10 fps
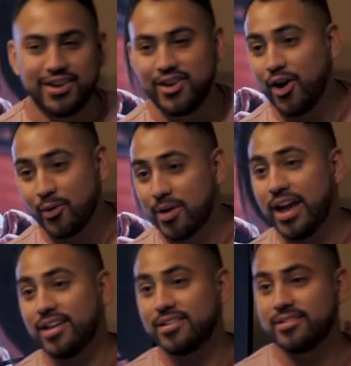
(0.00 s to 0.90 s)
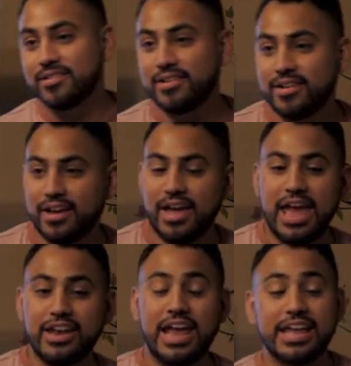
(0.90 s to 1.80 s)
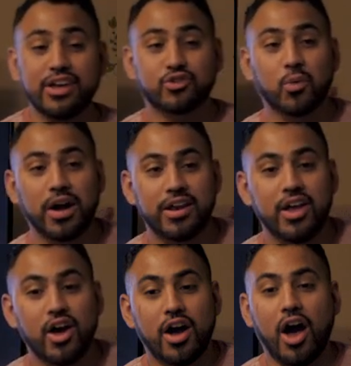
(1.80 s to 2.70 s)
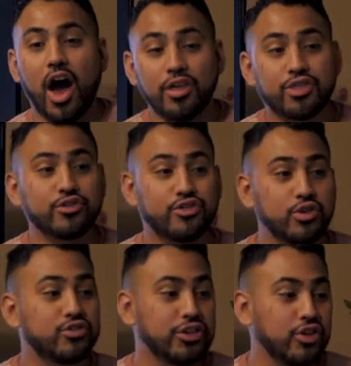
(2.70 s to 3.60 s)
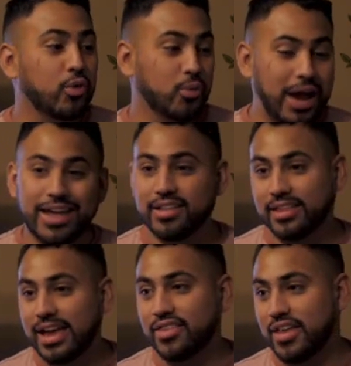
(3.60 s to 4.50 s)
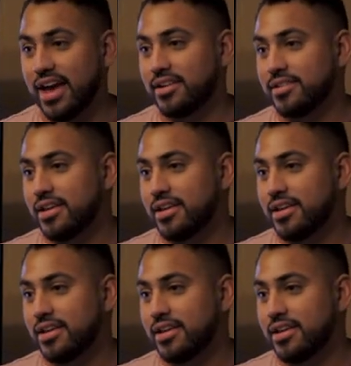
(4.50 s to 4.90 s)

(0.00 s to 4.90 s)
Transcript: No, right? And guess what? Authors usually don't write like that.